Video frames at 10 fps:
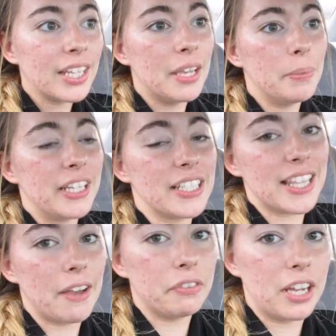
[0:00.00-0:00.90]
and because
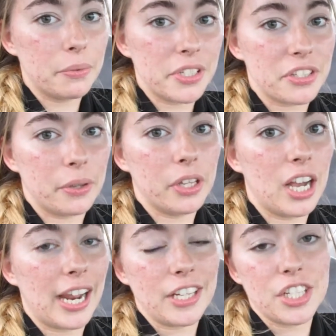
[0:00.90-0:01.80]
that vlog was so
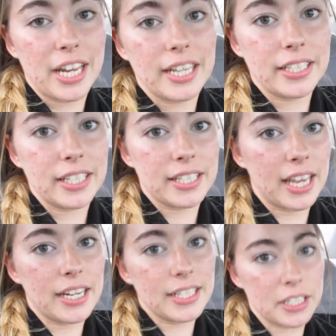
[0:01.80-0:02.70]
long, I just
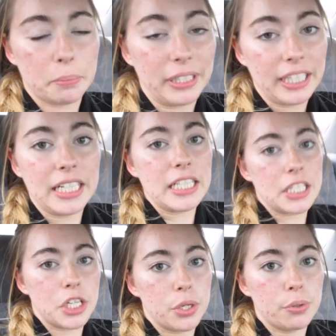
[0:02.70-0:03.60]
decided to split it
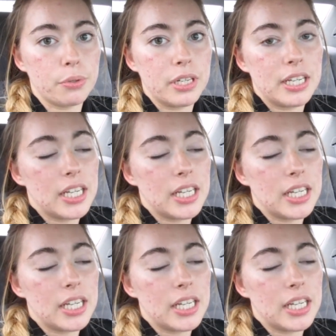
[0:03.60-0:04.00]
into two